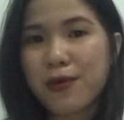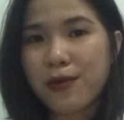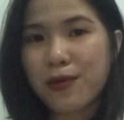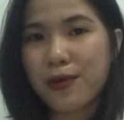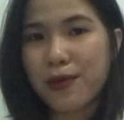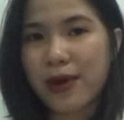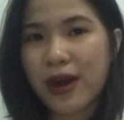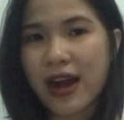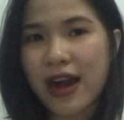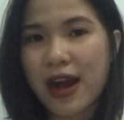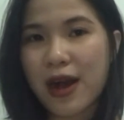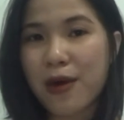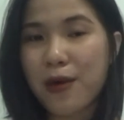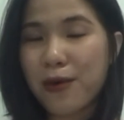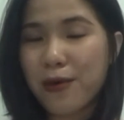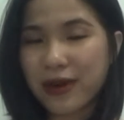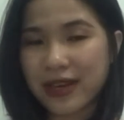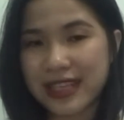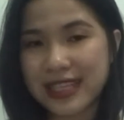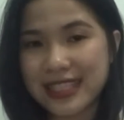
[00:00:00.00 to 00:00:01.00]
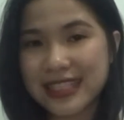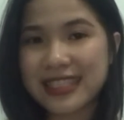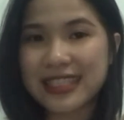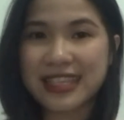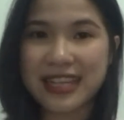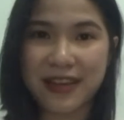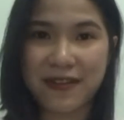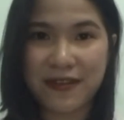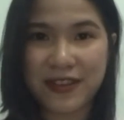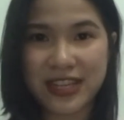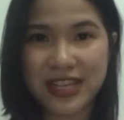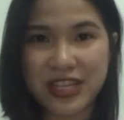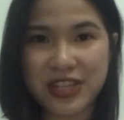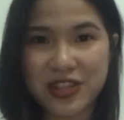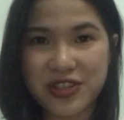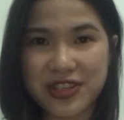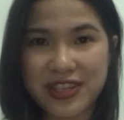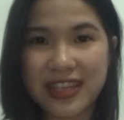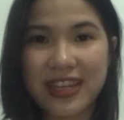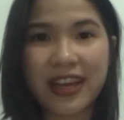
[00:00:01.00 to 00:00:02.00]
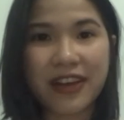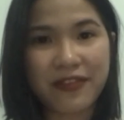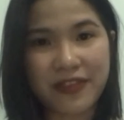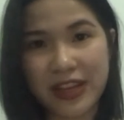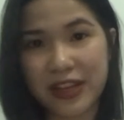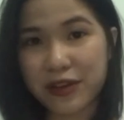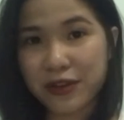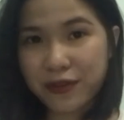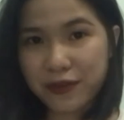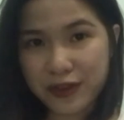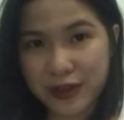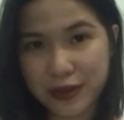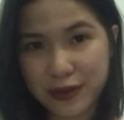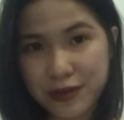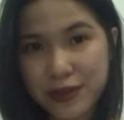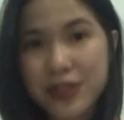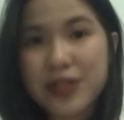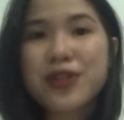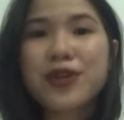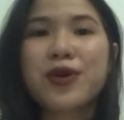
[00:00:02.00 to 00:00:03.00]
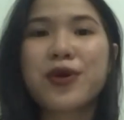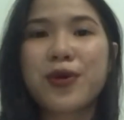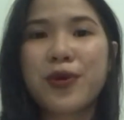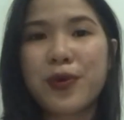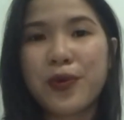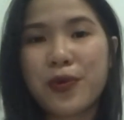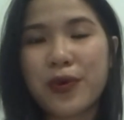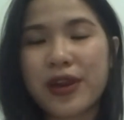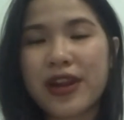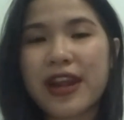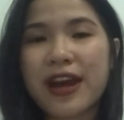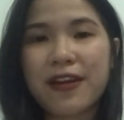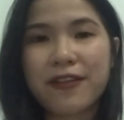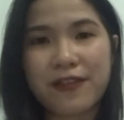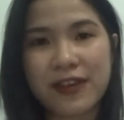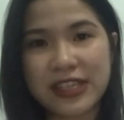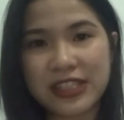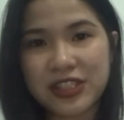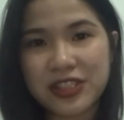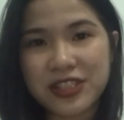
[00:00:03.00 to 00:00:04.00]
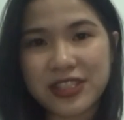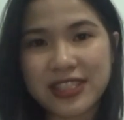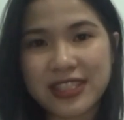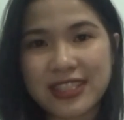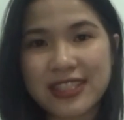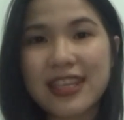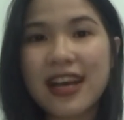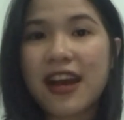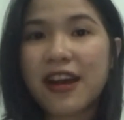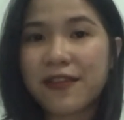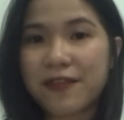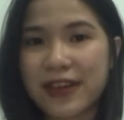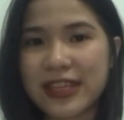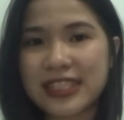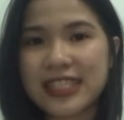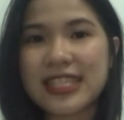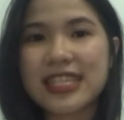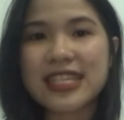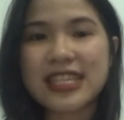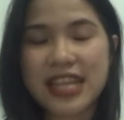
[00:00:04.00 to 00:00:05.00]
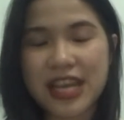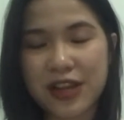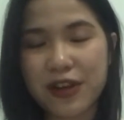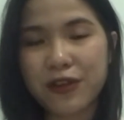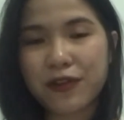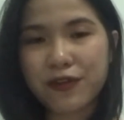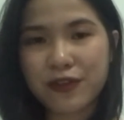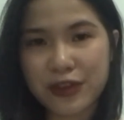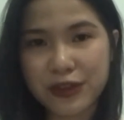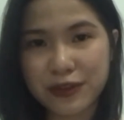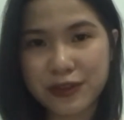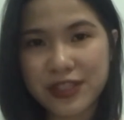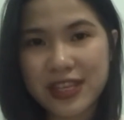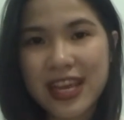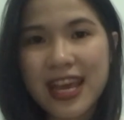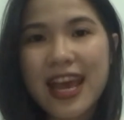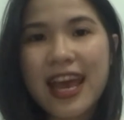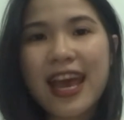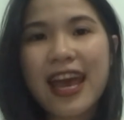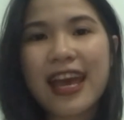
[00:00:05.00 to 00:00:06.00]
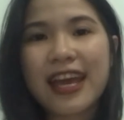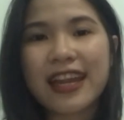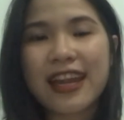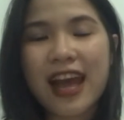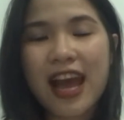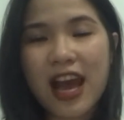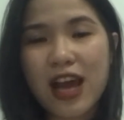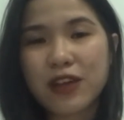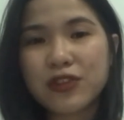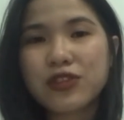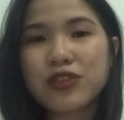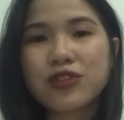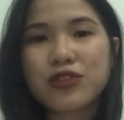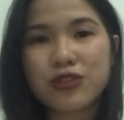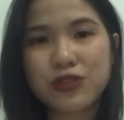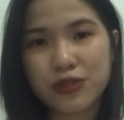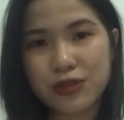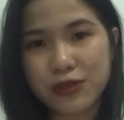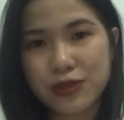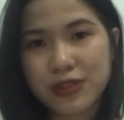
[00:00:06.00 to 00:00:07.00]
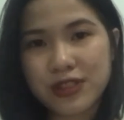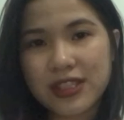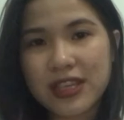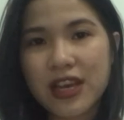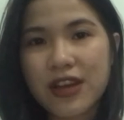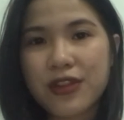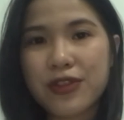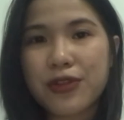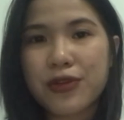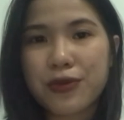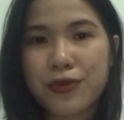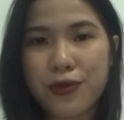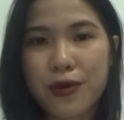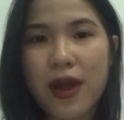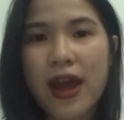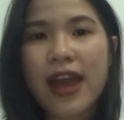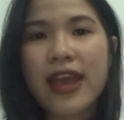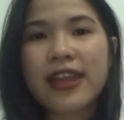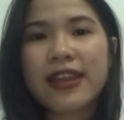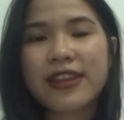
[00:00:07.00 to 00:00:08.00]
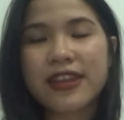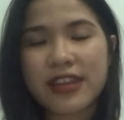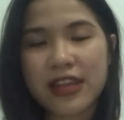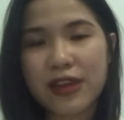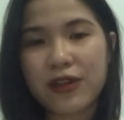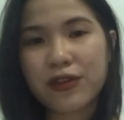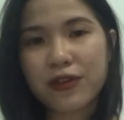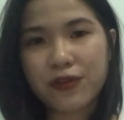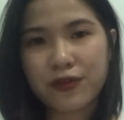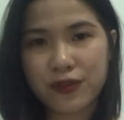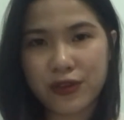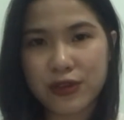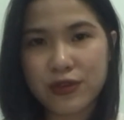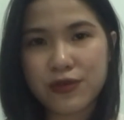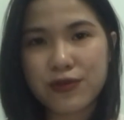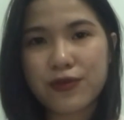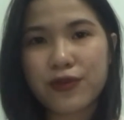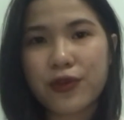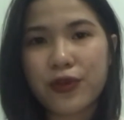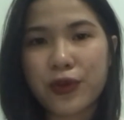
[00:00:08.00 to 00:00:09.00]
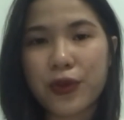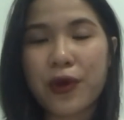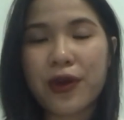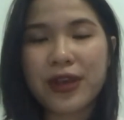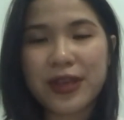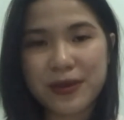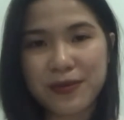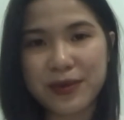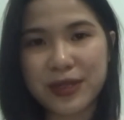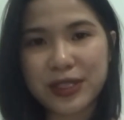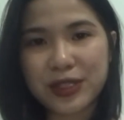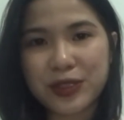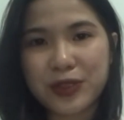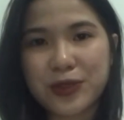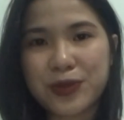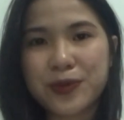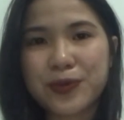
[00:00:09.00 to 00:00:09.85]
What is the definition of depth of field? What are factors affecting depth of field and how to choose the right depth of field for your image?